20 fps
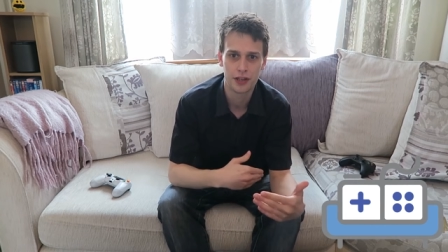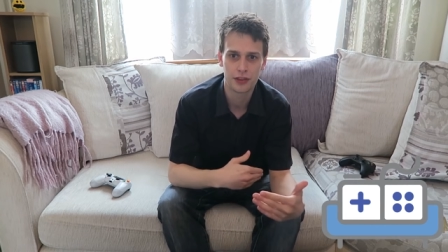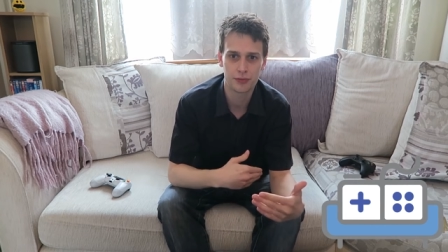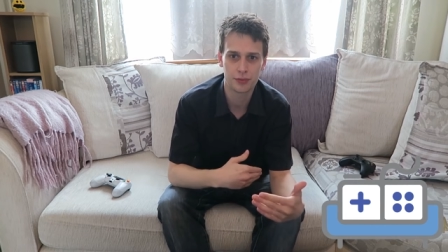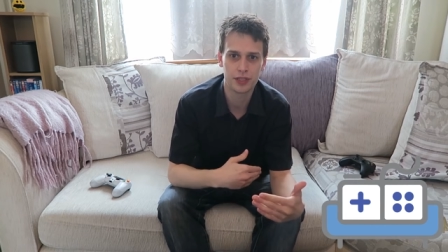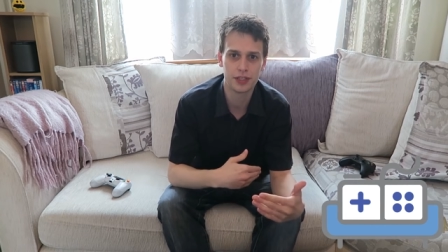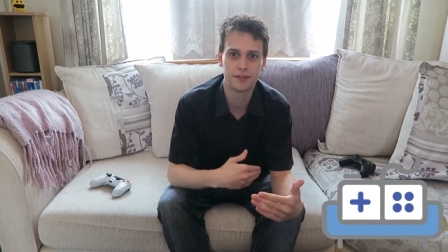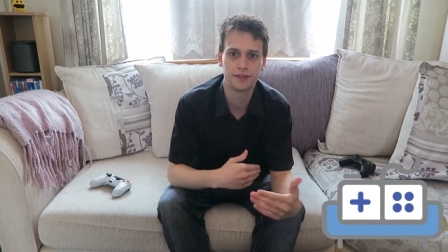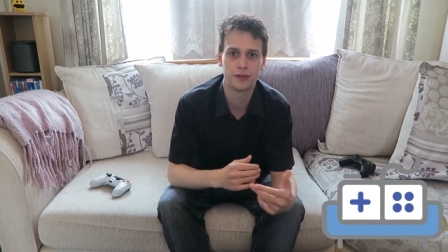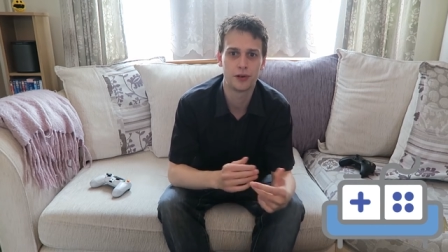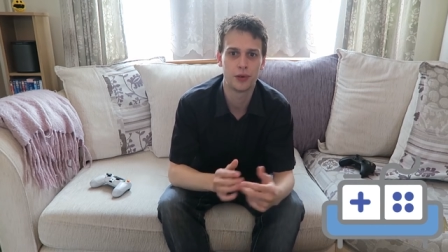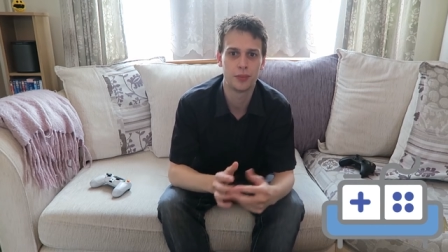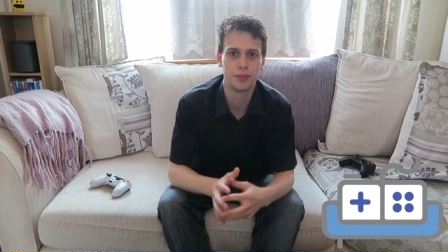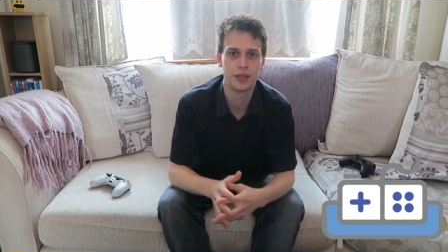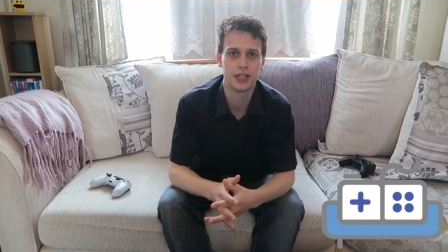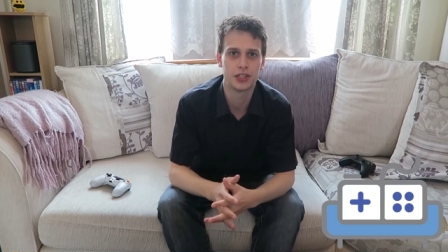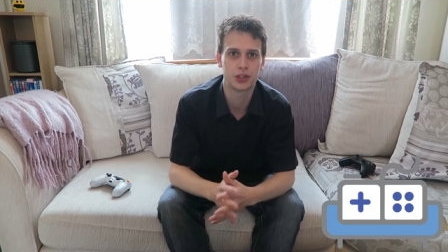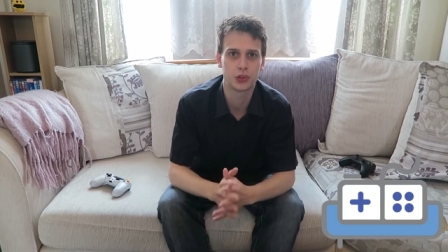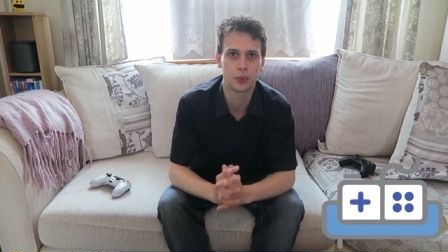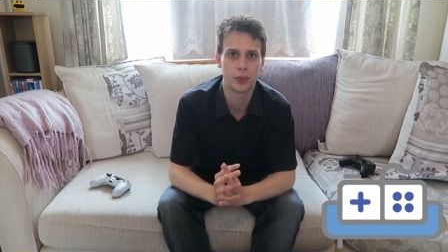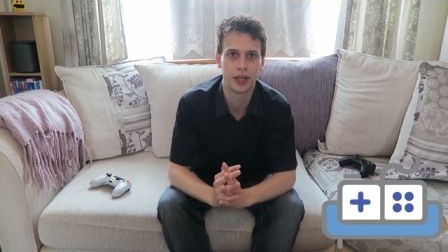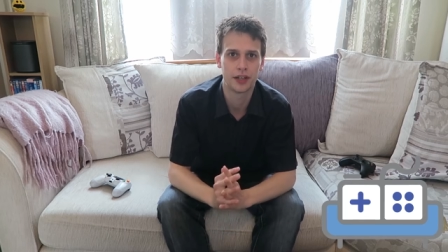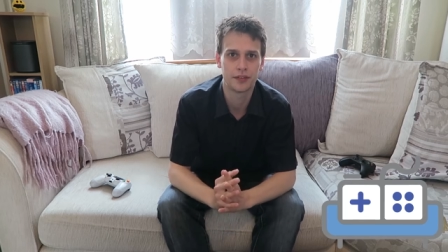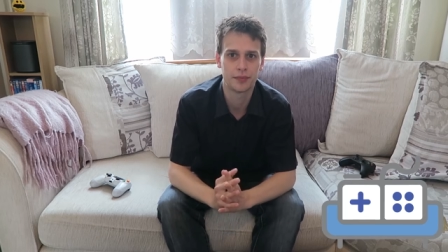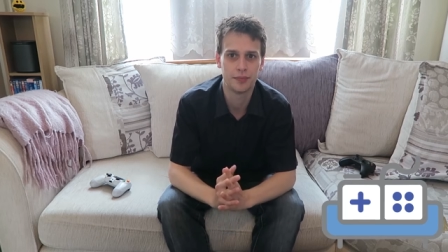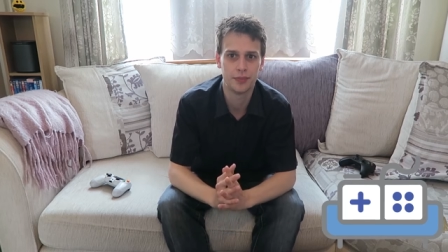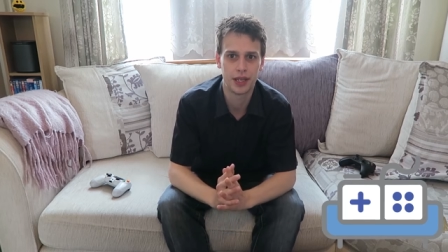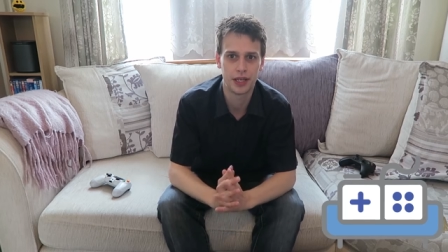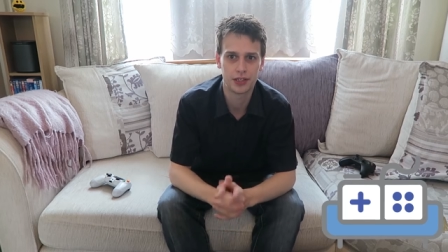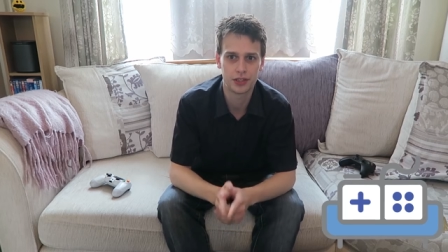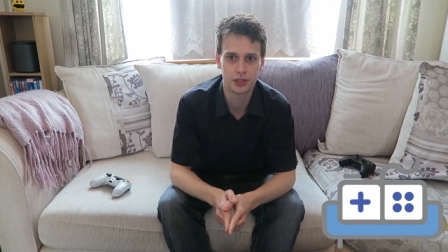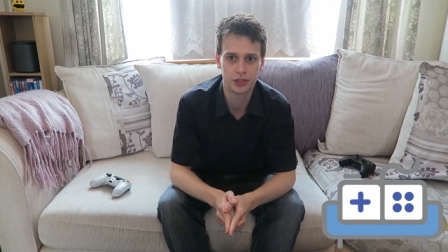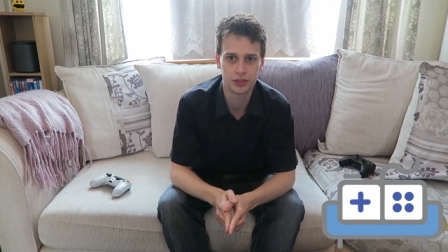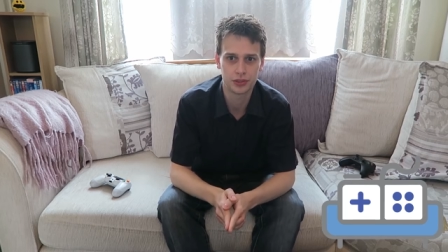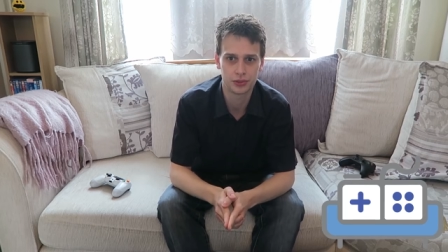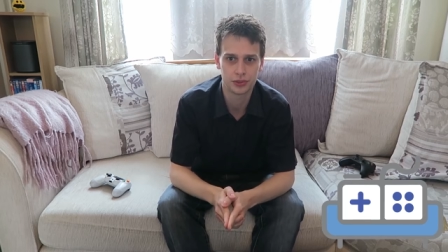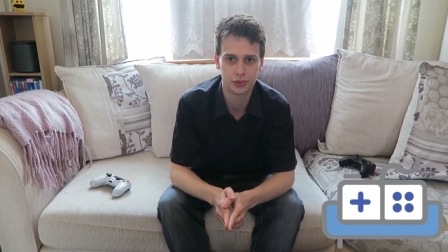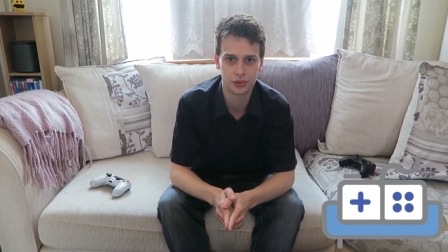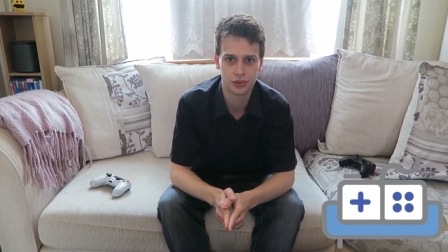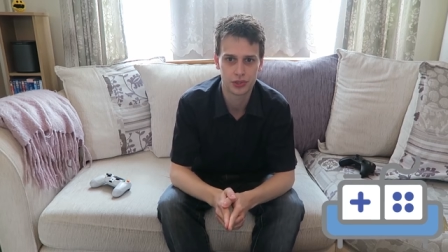3 to 4 meters away from their
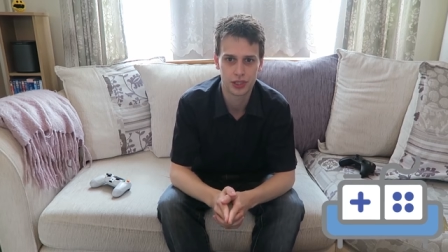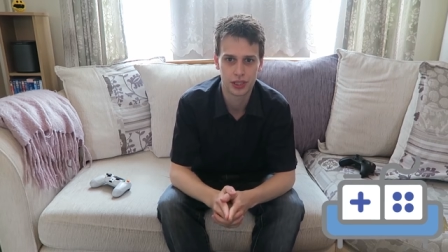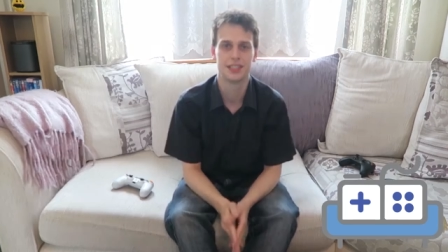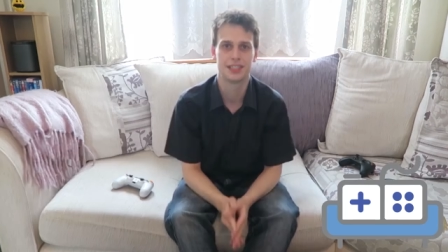dongles.